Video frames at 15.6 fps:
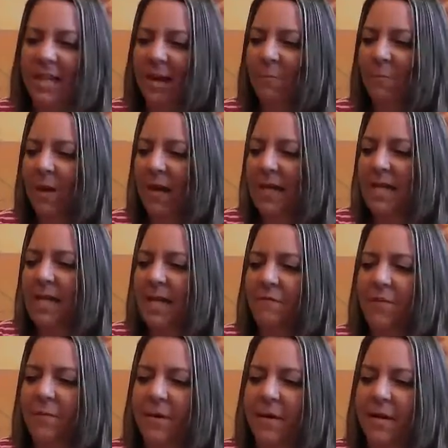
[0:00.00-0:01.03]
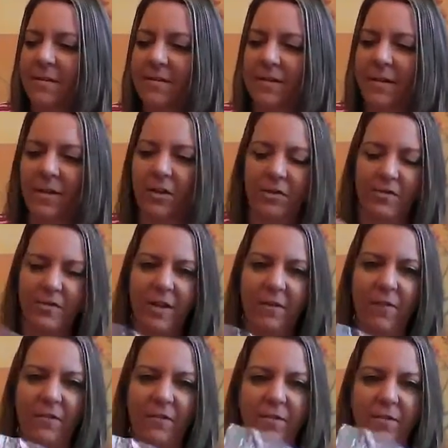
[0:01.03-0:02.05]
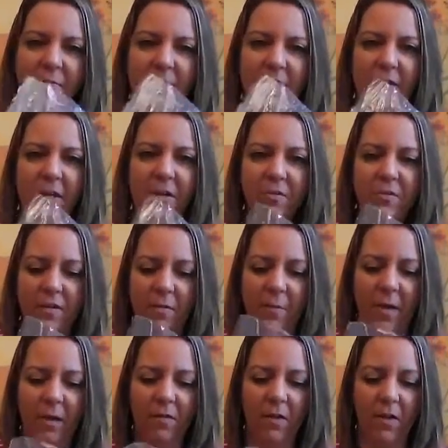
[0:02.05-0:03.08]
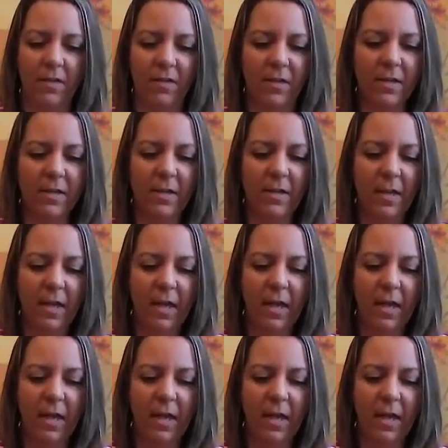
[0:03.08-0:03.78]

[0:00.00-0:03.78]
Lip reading: That might even be stickers. I found some stickers in my closet.